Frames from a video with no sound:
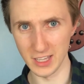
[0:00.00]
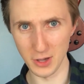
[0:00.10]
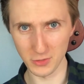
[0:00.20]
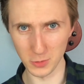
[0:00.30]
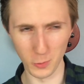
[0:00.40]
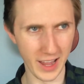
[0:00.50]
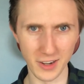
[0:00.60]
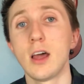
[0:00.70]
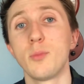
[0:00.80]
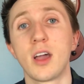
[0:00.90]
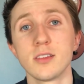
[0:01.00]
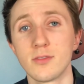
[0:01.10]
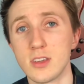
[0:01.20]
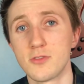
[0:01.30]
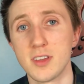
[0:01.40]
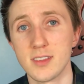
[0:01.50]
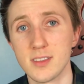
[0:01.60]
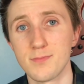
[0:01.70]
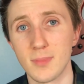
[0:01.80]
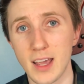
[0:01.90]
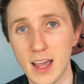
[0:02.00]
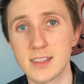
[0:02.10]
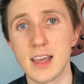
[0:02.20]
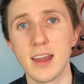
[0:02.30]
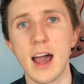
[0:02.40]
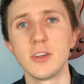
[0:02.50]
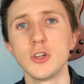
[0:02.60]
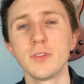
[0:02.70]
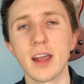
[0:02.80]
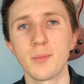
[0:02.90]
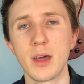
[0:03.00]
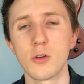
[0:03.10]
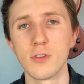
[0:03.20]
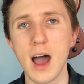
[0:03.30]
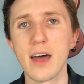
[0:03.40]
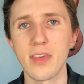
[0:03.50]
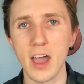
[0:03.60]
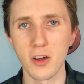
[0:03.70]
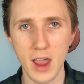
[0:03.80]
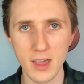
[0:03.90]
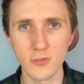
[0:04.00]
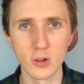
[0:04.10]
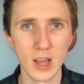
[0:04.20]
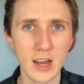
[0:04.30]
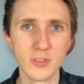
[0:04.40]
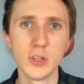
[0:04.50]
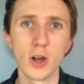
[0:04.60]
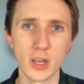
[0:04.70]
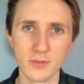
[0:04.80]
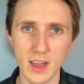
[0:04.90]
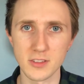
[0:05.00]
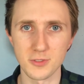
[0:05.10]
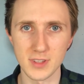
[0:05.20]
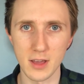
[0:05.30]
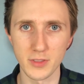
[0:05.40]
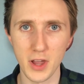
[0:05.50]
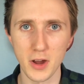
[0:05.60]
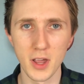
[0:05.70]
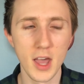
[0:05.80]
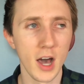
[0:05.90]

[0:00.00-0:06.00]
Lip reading: You have to wait. Now, because of these reasons, like I said, I do recommend a Roth IRA for a lot of young investors out there,